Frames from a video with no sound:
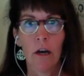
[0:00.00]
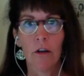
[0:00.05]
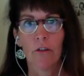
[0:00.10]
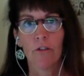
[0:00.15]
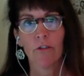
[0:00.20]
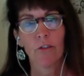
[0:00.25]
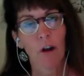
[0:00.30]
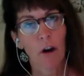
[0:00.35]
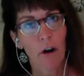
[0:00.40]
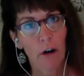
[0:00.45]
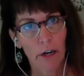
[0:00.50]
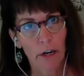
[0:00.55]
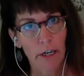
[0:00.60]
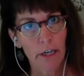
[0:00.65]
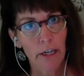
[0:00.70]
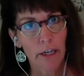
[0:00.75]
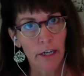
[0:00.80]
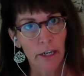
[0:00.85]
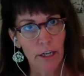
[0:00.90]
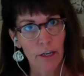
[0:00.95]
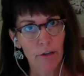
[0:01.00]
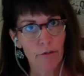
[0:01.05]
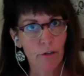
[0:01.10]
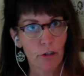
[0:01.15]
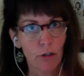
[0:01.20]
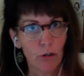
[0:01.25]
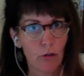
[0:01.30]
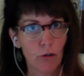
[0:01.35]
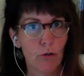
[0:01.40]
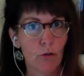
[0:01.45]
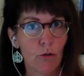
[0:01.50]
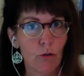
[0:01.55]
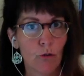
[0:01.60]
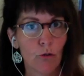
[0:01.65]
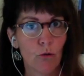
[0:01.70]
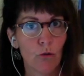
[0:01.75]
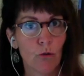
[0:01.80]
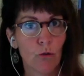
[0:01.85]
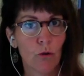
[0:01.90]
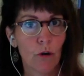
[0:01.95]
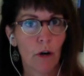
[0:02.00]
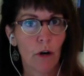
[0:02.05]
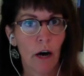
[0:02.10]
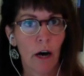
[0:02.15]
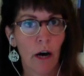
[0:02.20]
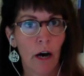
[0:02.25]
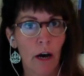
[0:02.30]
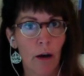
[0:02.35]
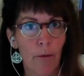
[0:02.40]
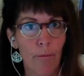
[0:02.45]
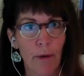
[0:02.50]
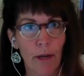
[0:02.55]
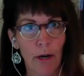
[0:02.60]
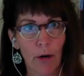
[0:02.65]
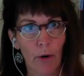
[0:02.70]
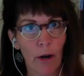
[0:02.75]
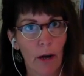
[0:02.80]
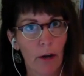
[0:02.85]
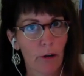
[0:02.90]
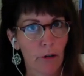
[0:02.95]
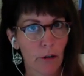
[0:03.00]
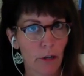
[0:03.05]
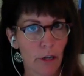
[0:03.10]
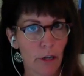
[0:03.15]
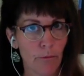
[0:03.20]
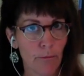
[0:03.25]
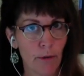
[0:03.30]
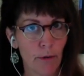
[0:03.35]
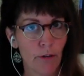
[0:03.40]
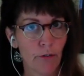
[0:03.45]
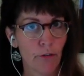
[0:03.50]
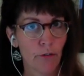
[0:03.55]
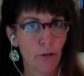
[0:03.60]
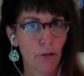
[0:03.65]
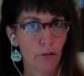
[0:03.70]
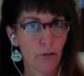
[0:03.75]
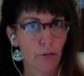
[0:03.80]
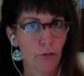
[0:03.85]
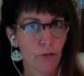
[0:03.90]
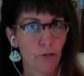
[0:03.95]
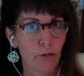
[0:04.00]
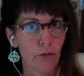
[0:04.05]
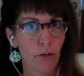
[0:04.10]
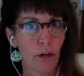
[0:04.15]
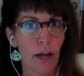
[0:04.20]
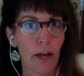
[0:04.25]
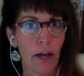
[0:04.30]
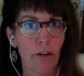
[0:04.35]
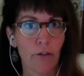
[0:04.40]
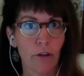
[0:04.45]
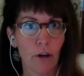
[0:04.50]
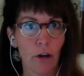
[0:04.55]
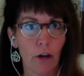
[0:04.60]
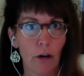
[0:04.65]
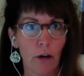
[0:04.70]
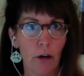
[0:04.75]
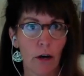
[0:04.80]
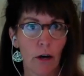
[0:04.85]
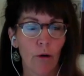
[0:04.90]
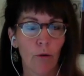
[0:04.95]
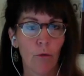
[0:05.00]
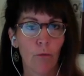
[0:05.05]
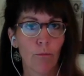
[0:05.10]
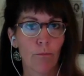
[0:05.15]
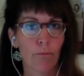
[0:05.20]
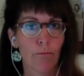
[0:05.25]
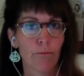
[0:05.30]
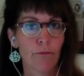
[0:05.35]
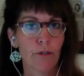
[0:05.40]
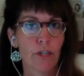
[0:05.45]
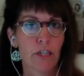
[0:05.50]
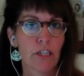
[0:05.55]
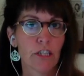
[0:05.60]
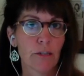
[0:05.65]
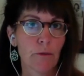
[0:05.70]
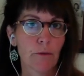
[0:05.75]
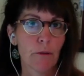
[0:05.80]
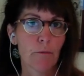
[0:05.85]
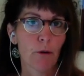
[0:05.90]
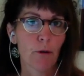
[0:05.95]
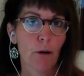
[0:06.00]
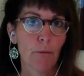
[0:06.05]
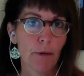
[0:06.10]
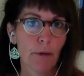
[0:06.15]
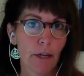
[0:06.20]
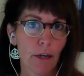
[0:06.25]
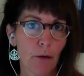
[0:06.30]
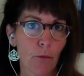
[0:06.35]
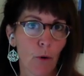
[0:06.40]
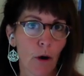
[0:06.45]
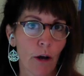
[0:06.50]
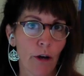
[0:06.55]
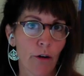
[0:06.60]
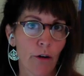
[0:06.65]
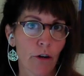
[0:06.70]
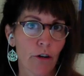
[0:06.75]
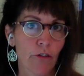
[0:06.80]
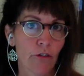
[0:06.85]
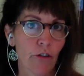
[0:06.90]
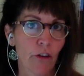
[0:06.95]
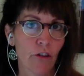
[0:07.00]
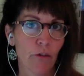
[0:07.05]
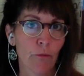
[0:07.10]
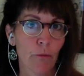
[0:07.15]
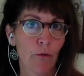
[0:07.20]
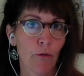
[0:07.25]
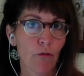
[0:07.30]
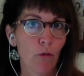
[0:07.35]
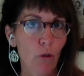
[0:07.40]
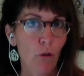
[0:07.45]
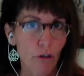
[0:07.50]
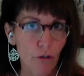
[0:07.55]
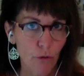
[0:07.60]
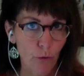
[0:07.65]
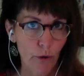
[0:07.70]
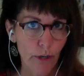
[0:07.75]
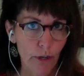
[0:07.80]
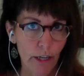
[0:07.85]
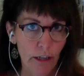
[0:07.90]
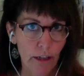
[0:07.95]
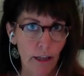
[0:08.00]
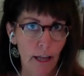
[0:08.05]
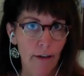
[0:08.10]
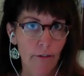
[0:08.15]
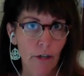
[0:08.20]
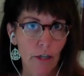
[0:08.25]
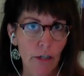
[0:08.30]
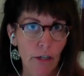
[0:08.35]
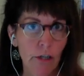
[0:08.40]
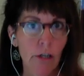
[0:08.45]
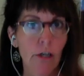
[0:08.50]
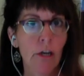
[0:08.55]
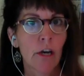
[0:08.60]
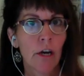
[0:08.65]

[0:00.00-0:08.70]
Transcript: Sorry, any of you who have been around in business as a TTB permitted winery since before 2011,